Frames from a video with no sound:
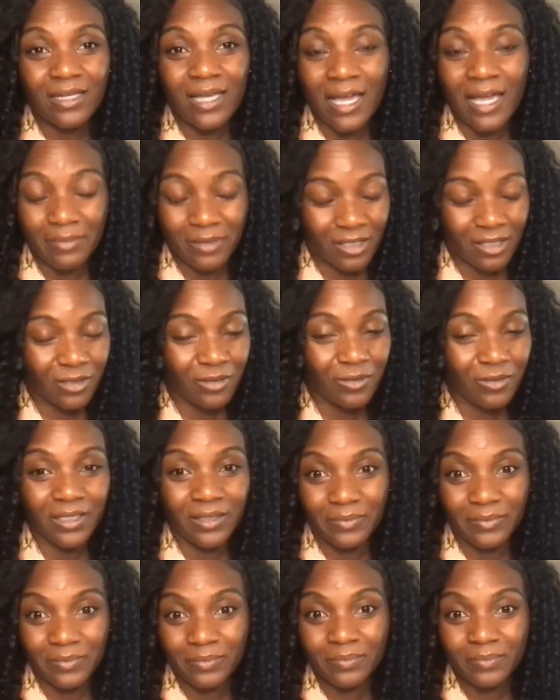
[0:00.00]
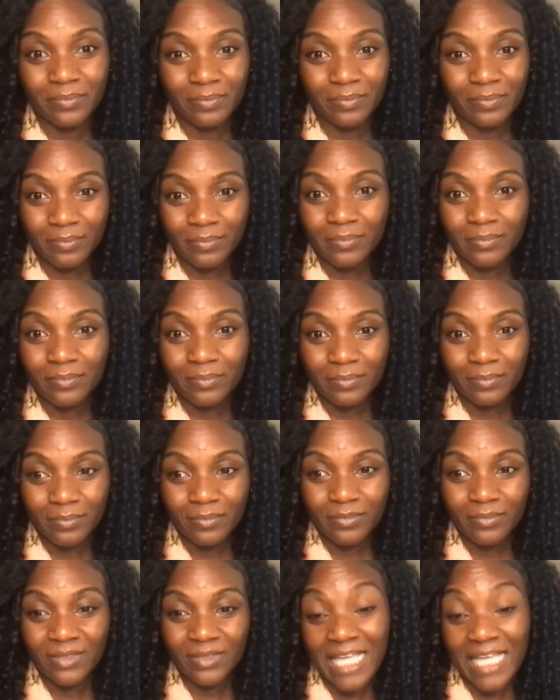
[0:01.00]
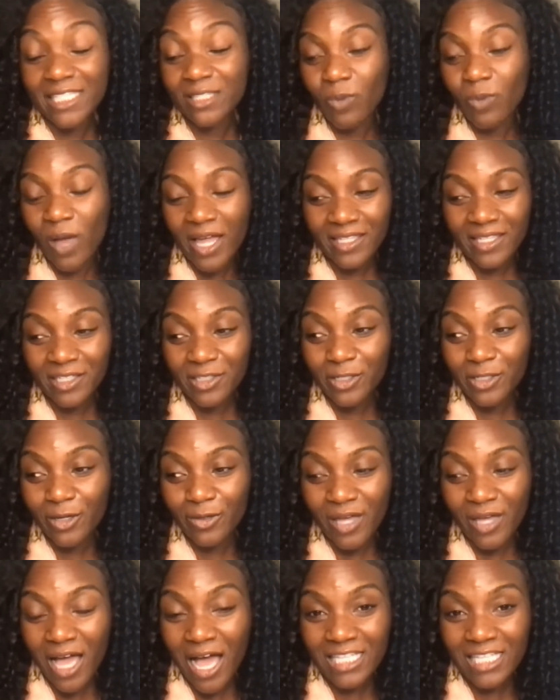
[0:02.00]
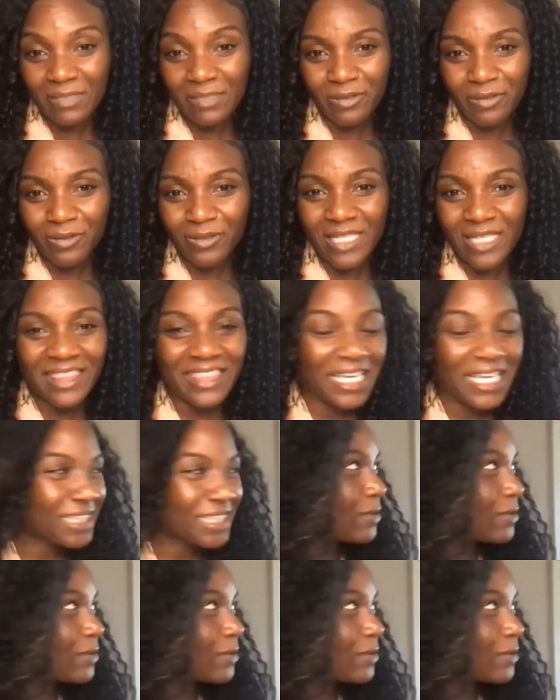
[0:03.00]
Absolutely. That's why, you know, the hospitals, I think there